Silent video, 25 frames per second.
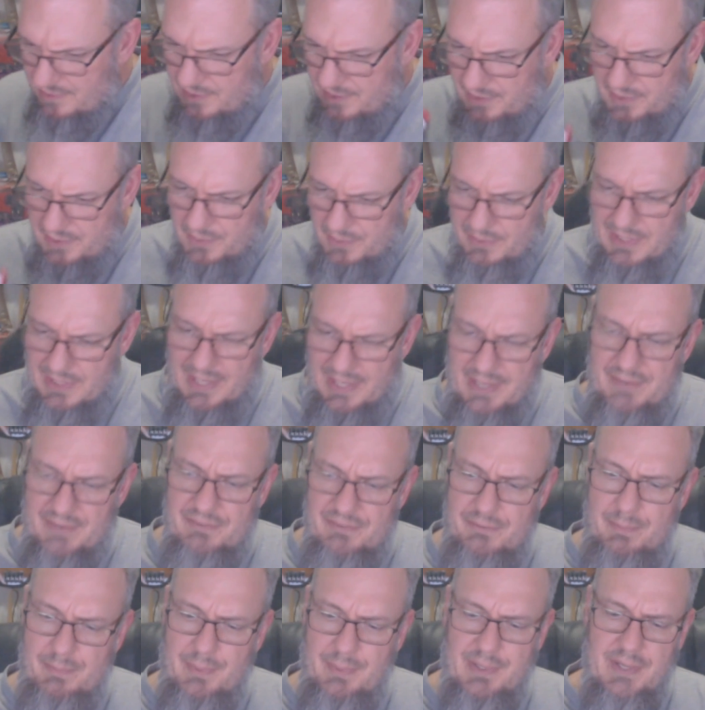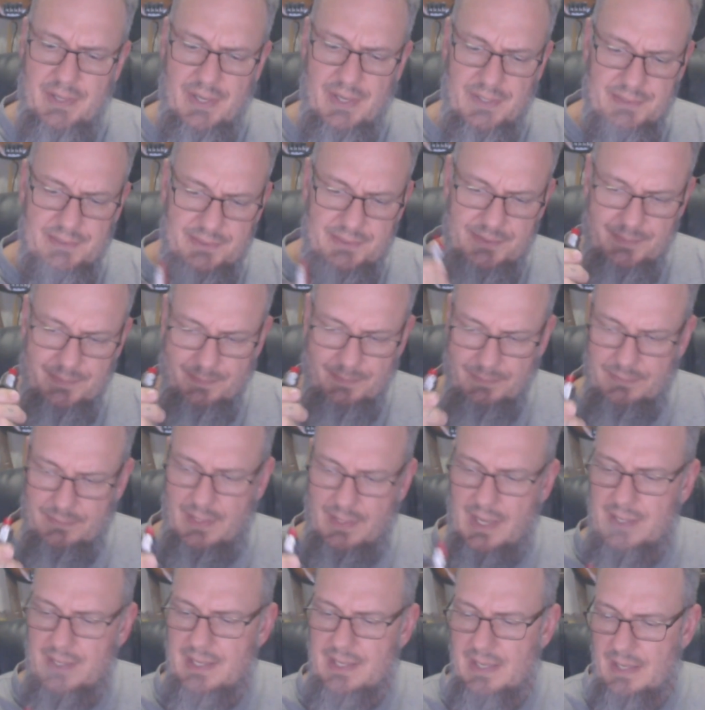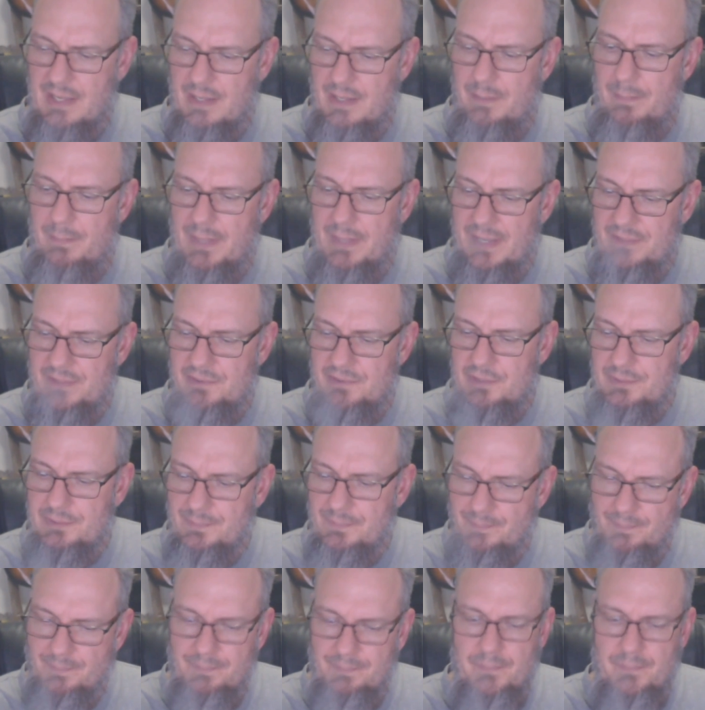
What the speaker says: do Dave's because I can't imagine,